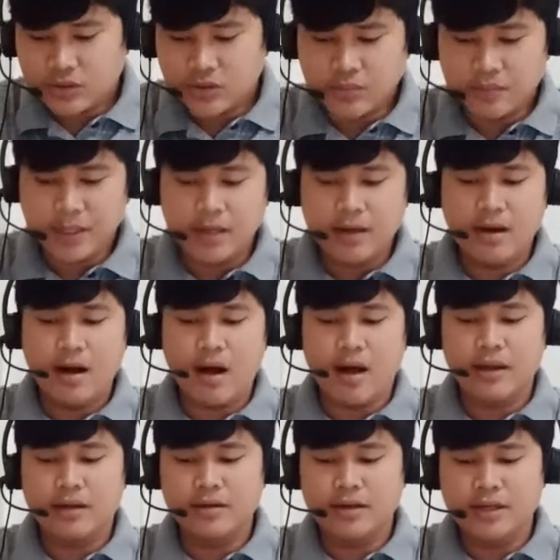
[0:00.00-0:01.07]
to be
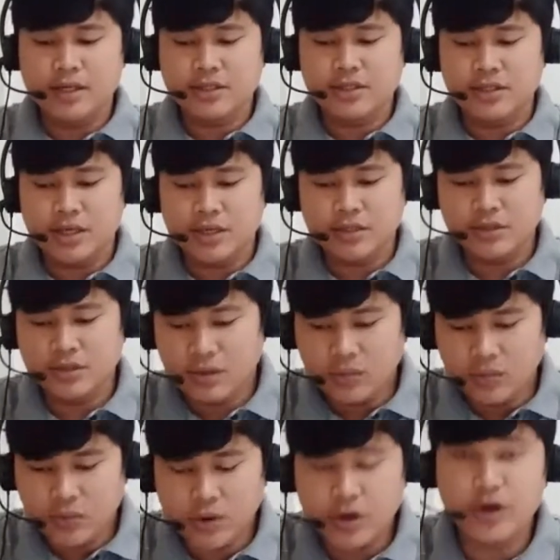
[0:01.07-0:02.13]
God. It says the
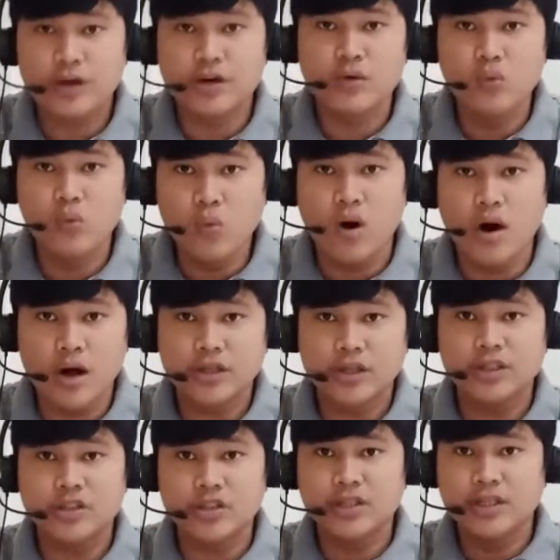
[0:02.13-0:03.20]
word
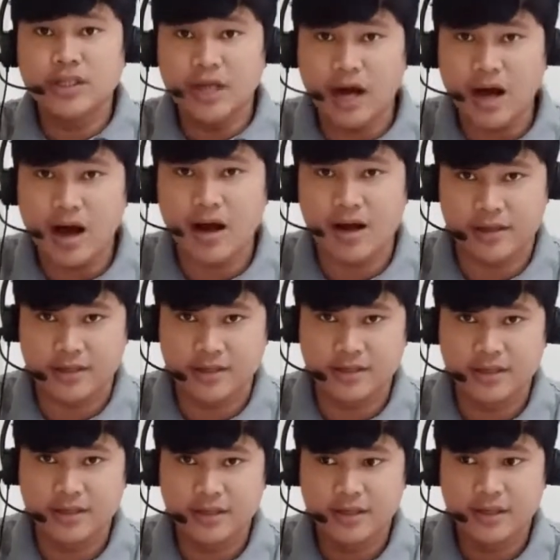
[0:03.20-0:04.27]
was God.
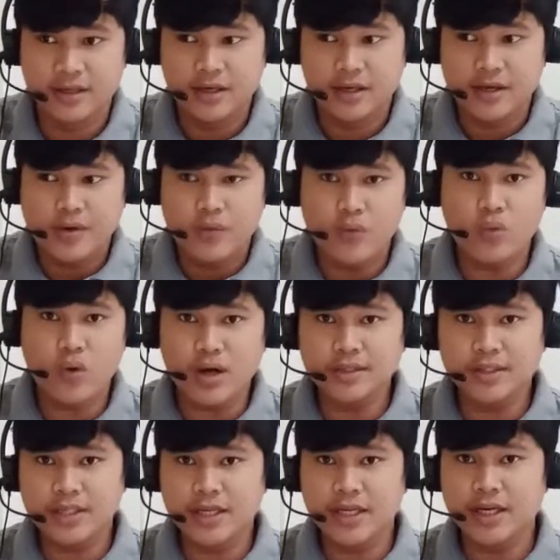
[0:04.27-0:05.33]

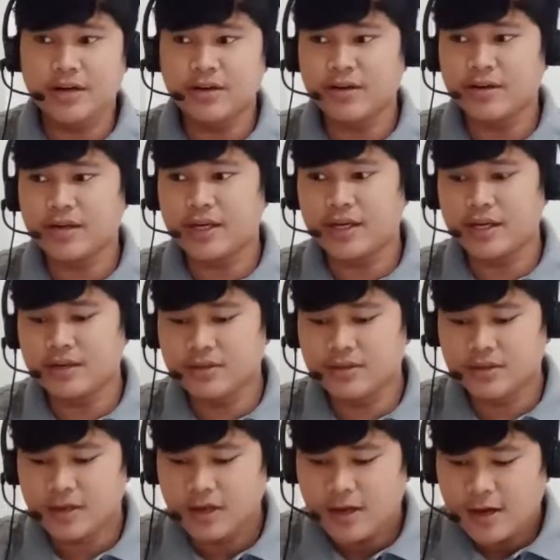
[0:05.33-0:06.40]
Was here
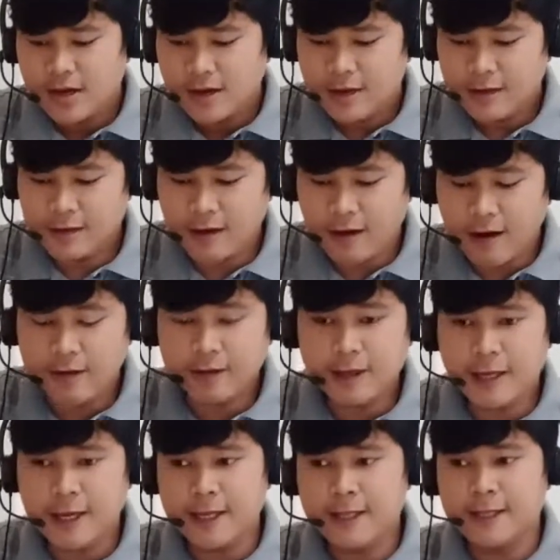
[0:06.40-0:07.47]
is
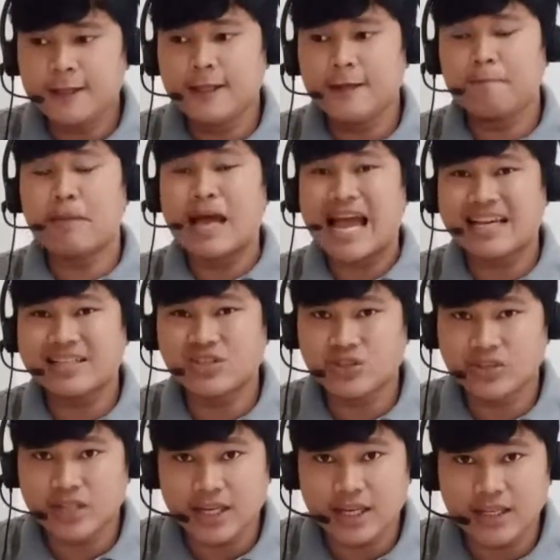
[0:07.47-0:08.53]
not in the
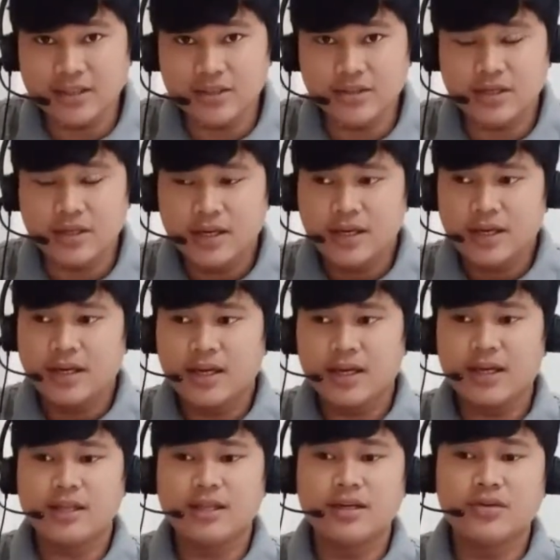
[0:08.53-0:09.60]
past tense.
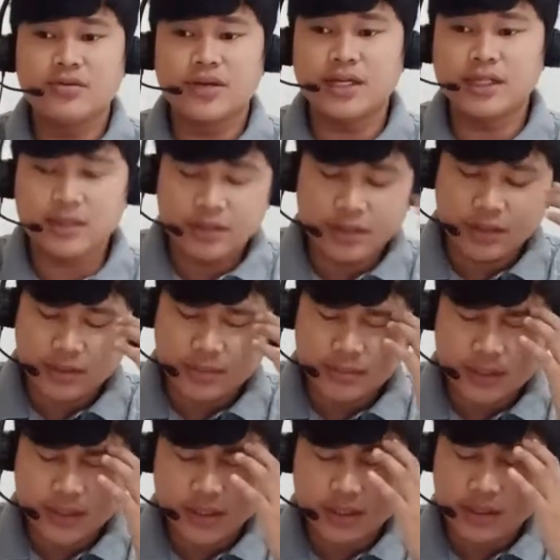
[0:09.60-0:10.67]
In the Greek term,
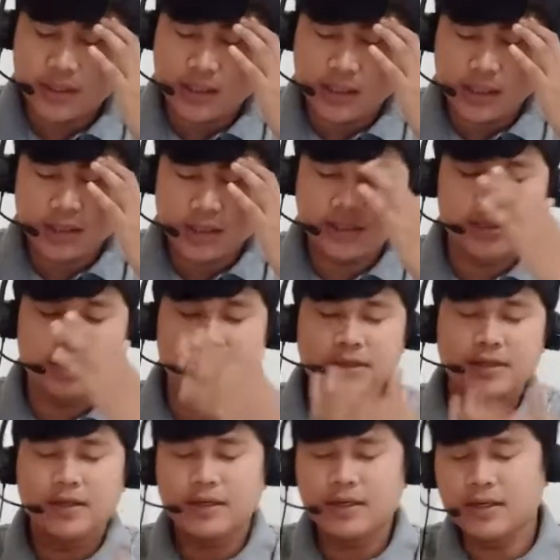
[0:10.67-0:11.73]
it is
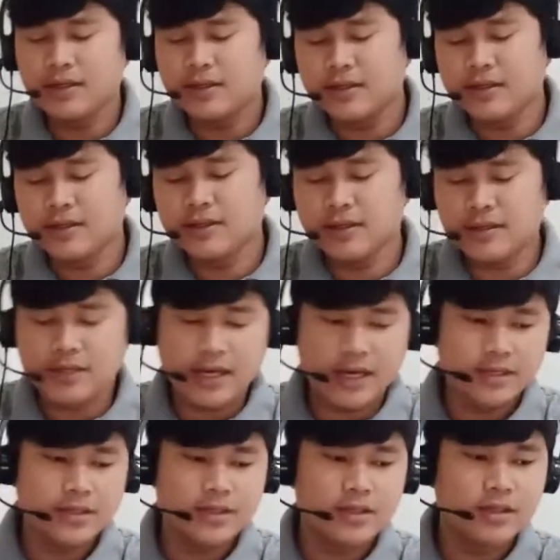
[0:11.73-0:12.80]
in the
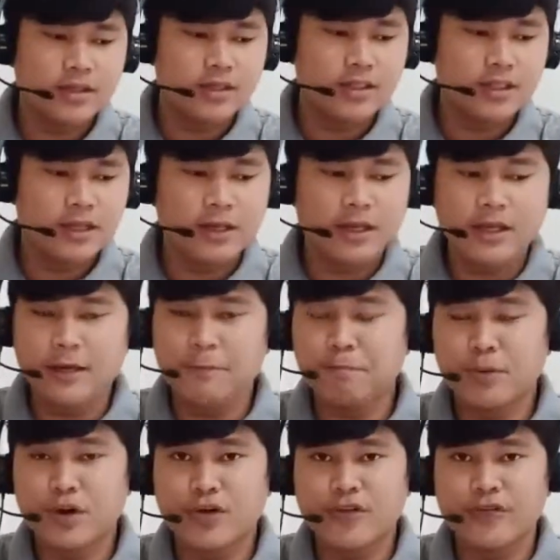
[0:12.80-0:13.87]
tense, it is in
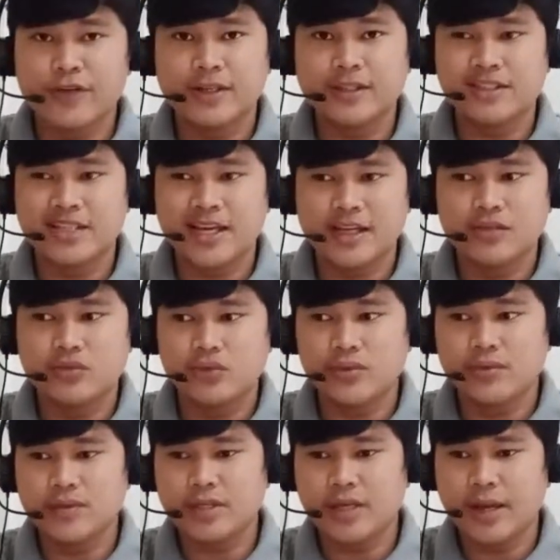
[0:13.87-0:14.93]
imperfect tense. When
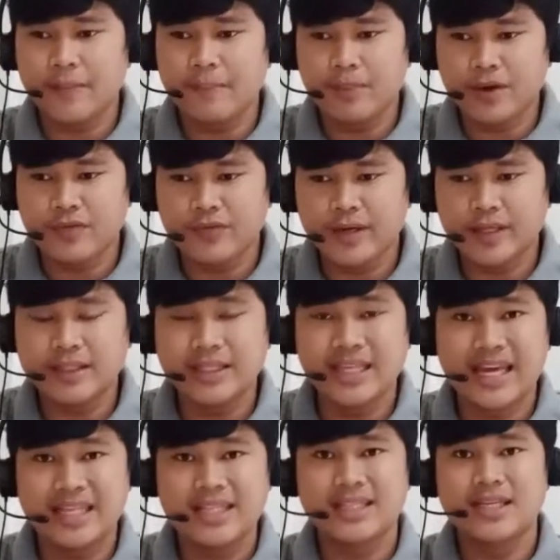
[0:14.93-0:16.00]
we say imperfect
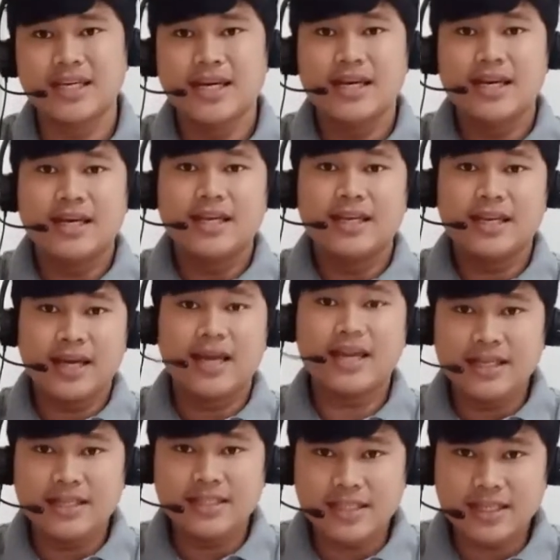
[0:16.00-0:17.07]
tense,
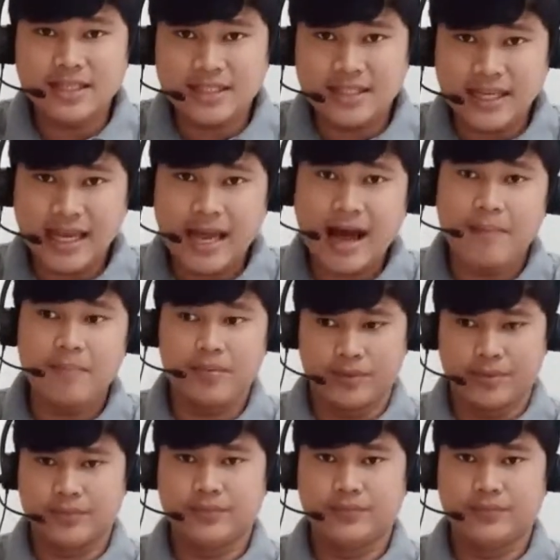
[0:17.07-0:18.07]
nag-exist gihapon.